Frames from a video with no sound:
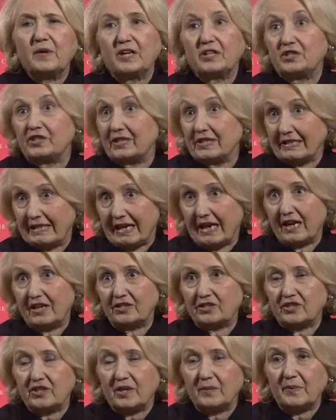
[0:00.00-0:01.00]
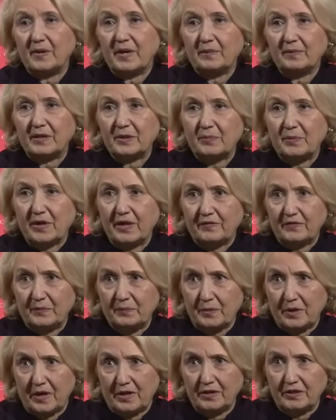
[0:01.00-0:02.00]
much engaged on public-private
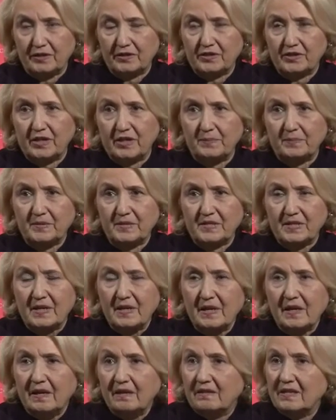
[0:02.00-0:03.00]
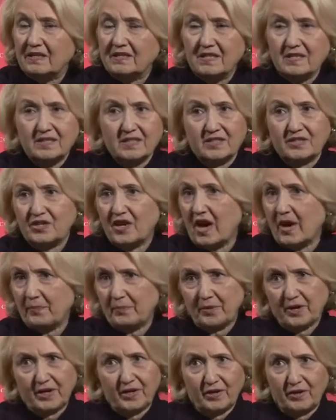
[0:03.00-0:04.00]
partnerships. This is a top
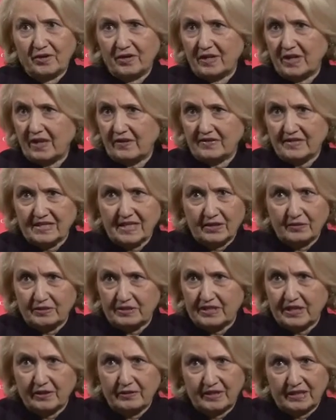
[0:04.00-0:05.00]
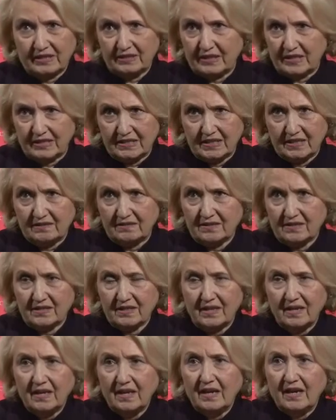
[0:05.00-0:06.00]
priority of Secretary Clinton's.
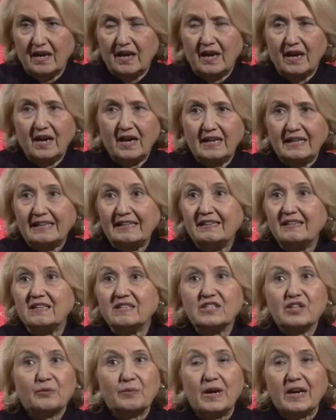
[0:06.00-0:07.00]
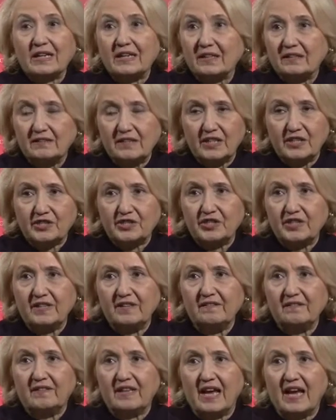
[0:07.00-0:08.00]
It is a
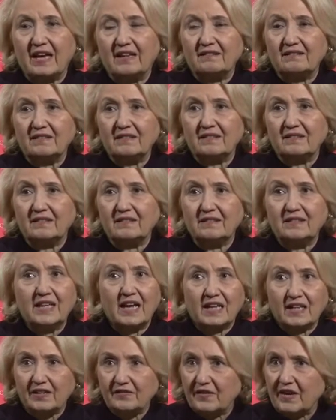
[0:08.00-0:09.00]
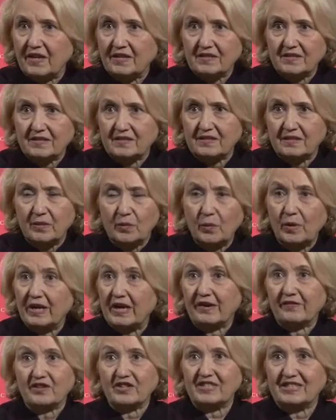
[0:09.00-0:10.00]
recognition that none of us,
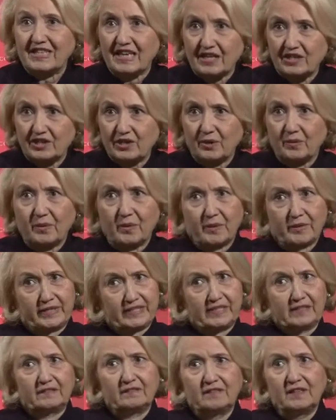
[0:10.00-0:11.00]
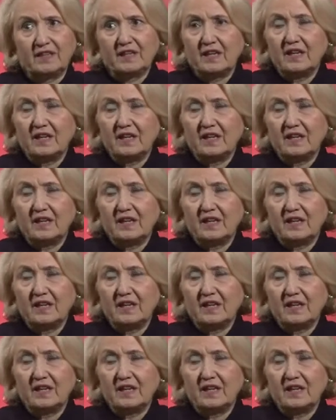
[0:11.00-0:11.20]
whatever sector we're in,